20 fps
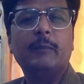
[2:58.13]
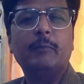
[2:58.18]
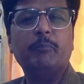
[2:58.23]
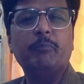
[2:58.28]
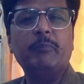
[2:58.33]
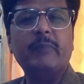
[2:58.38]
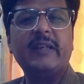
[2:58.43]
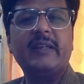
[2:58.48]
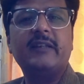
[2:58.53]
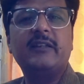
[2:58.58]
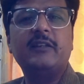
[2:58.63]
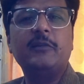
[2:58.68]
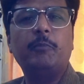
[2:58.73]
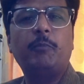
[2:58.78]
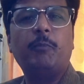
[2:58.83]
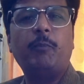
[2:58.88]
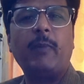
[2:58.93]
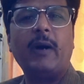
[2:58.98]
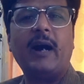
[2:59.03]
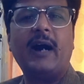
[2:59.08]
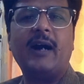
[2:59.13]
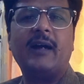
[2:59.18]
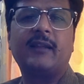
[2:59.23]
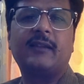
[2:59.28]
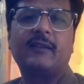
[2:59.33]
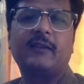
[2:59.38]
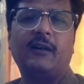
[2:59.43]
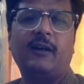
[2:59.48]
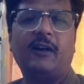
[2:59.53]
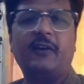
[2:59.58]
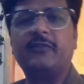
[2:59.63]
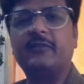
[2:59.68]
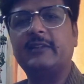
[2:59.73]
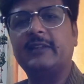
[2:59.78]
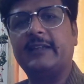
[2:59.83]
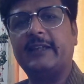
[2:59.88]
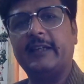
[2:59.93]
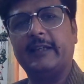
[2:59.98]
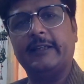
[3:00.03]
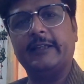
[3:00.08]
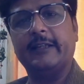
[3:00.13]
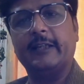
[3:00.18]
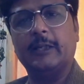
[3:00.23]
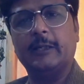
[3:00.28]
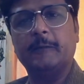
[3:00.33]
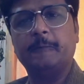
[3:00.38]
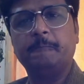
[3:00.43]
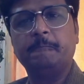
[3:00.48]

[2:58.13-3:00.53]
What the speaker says: mid path of the career.